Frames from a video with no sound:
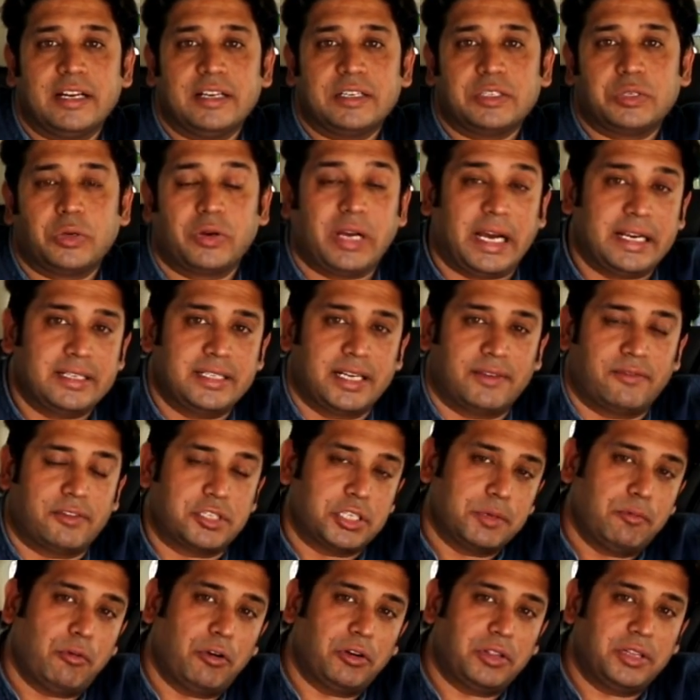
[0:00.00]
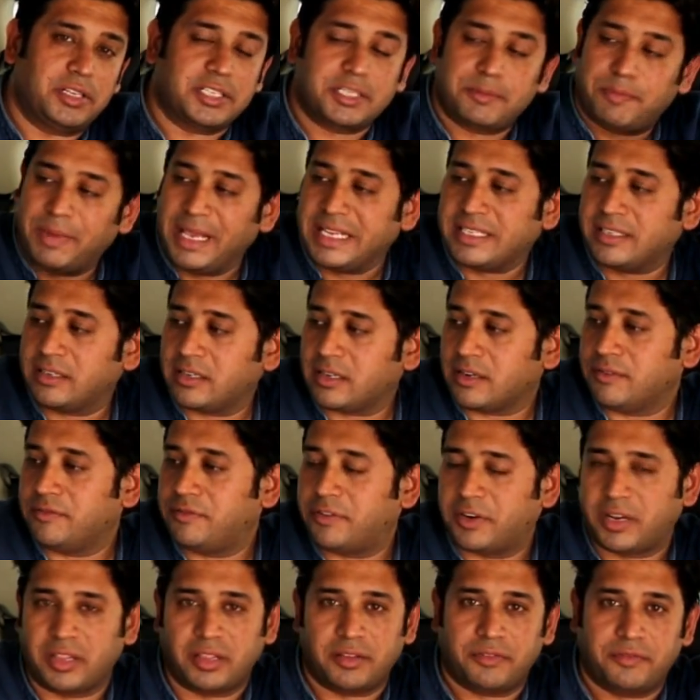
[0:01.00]
So guys, that was about the space and
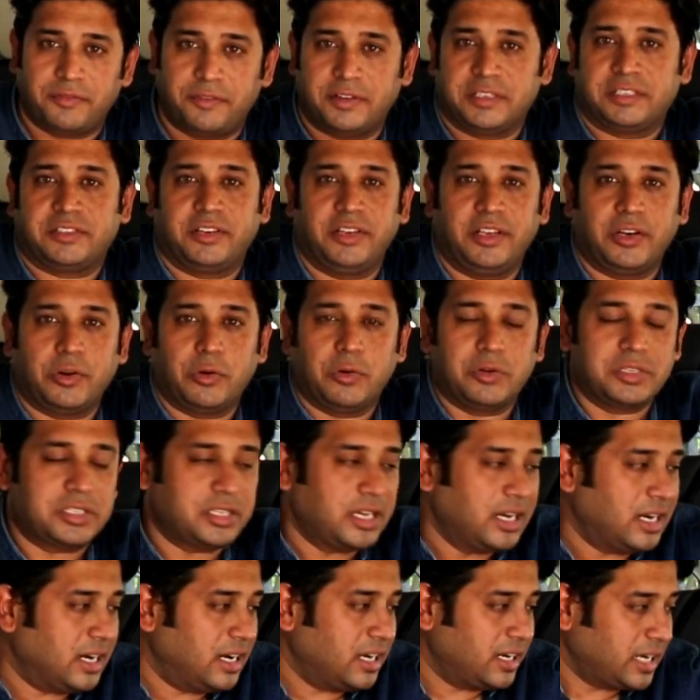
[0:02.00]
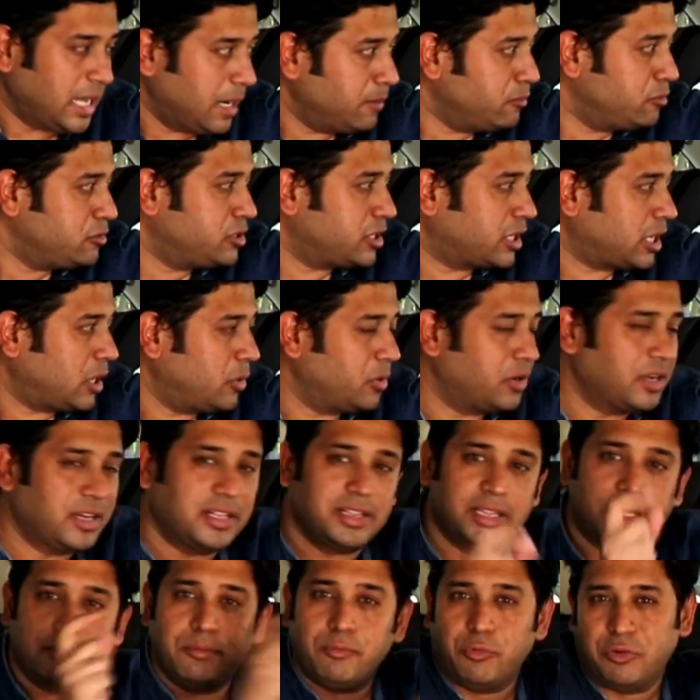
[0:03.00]
comfort in the first 3 rows. Time to check out
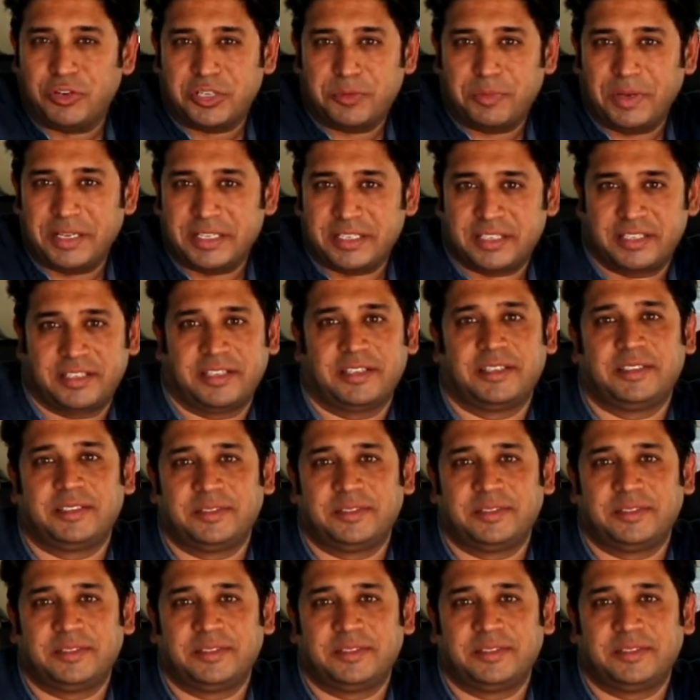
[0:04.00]
the boot space.